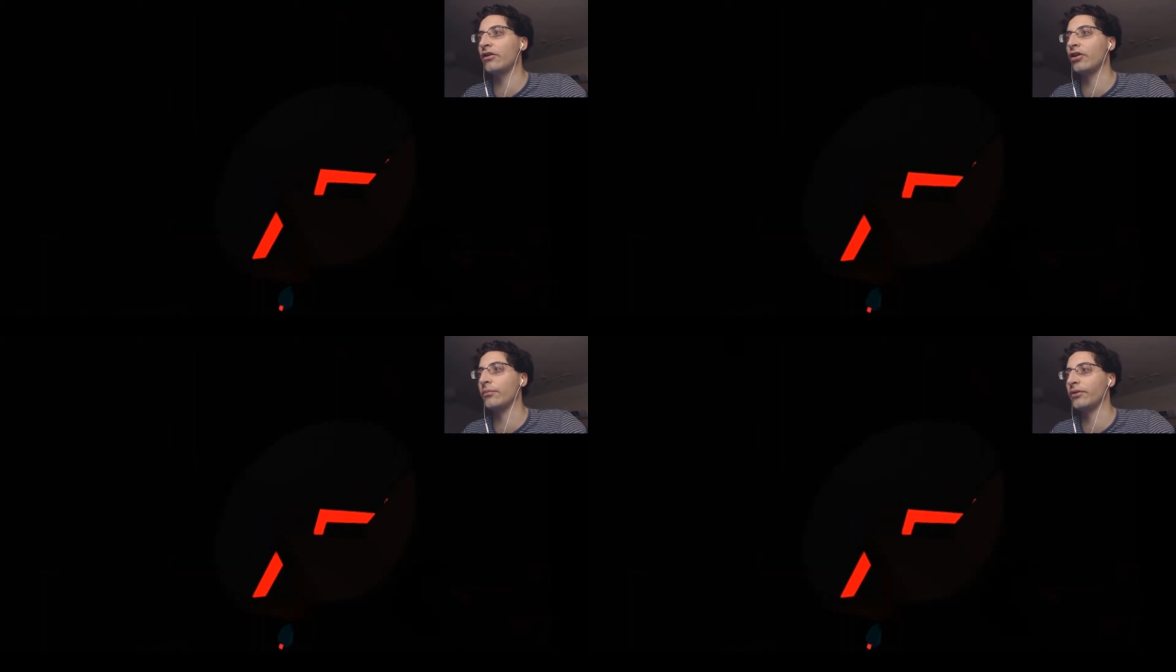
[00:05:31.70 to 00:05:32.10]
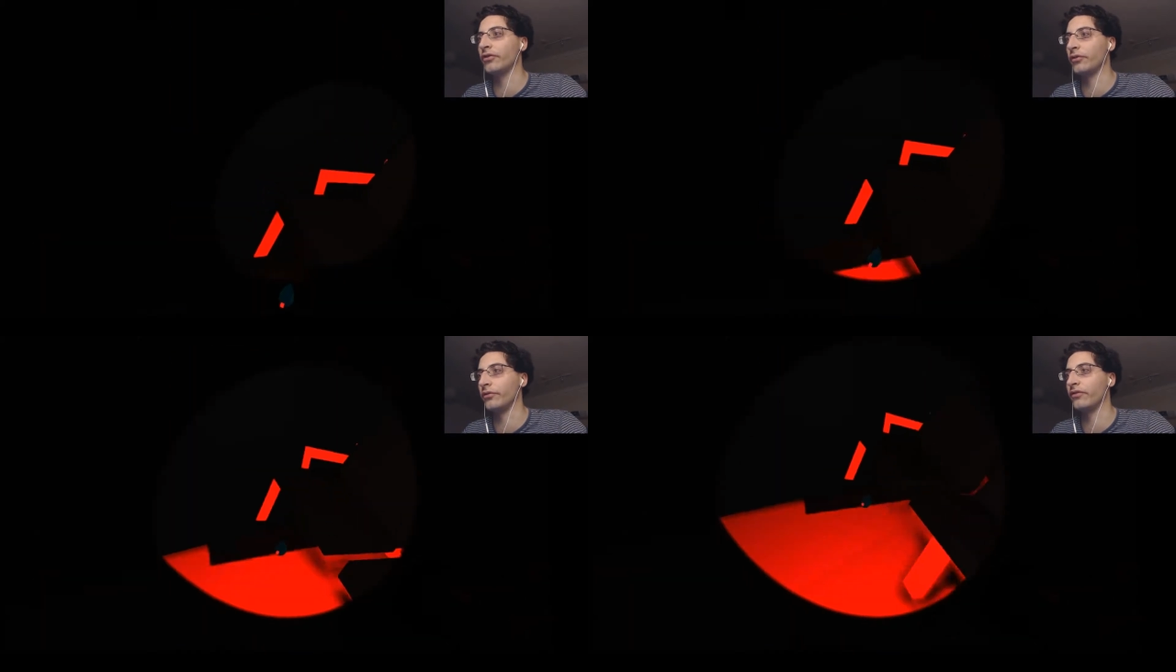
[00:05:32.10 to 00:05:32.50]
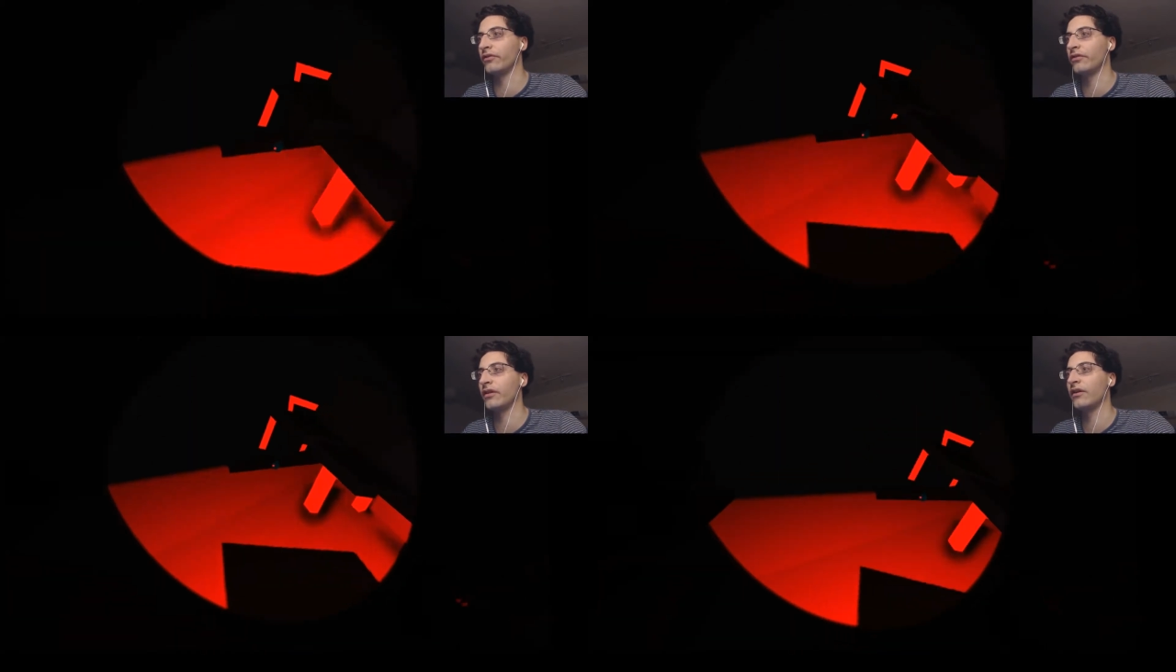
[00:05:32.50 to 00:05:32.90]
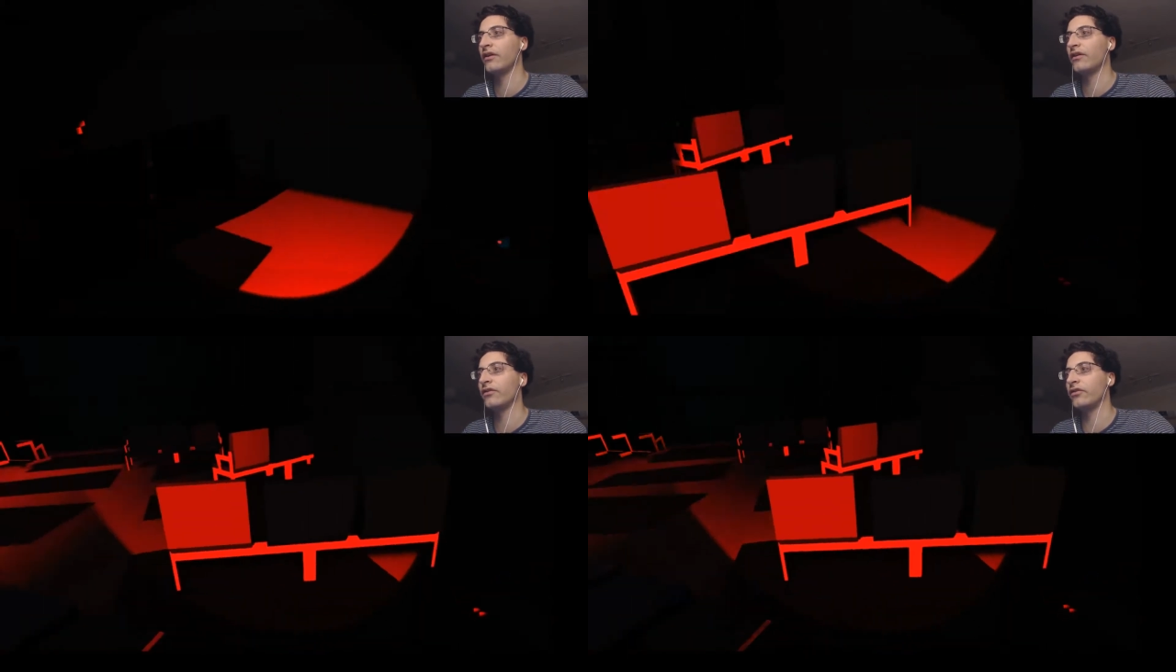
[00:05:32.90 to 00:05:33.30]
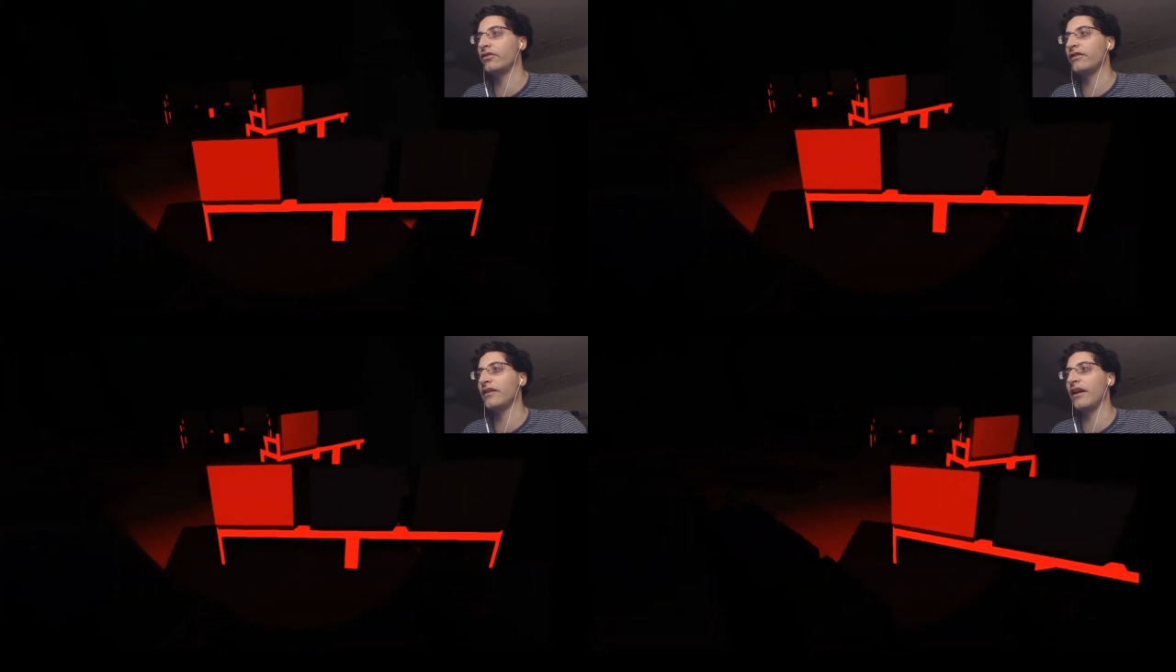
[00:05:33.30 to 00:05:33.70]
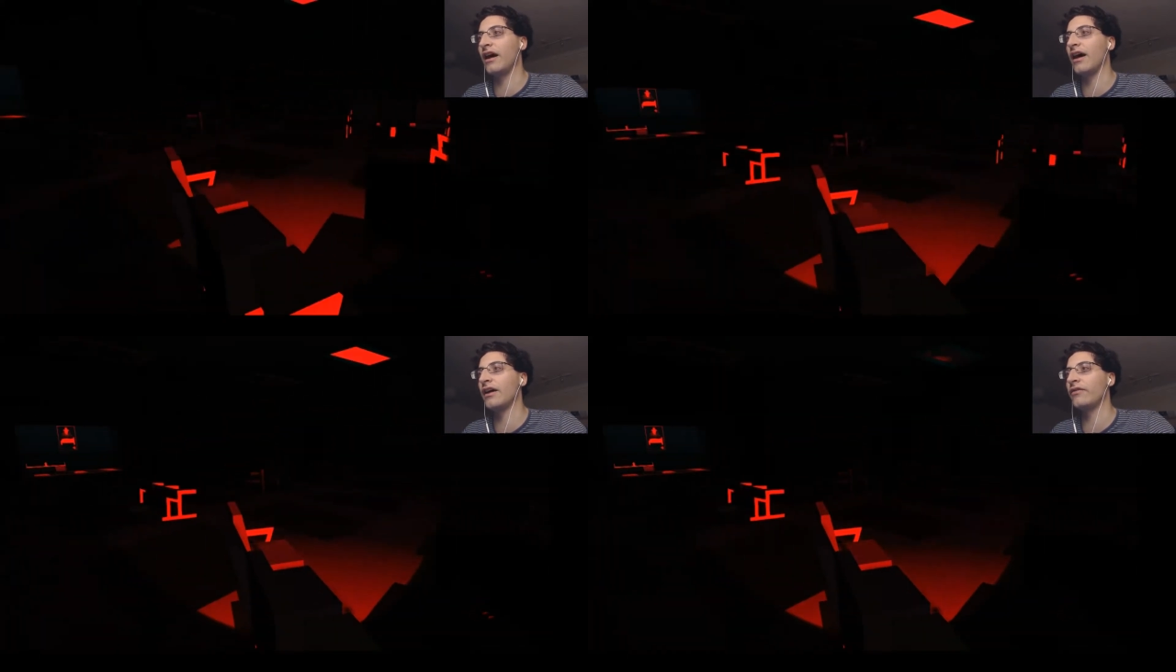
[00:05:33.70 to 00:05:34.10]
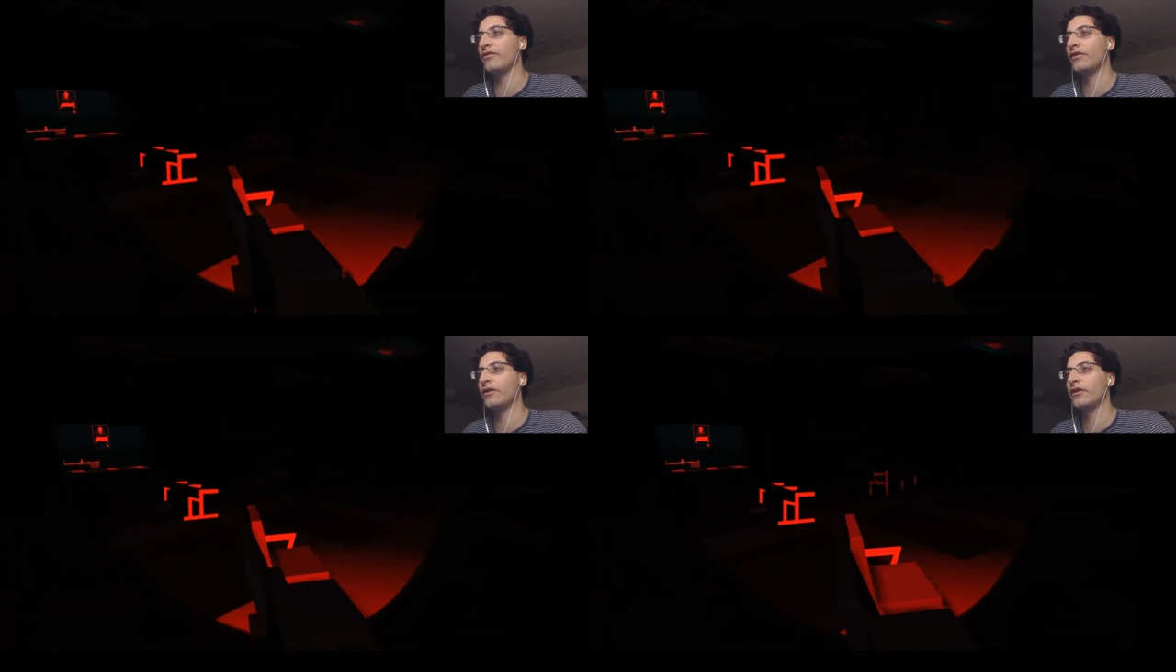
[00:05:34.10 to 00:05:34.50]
now comatose. So she's alive.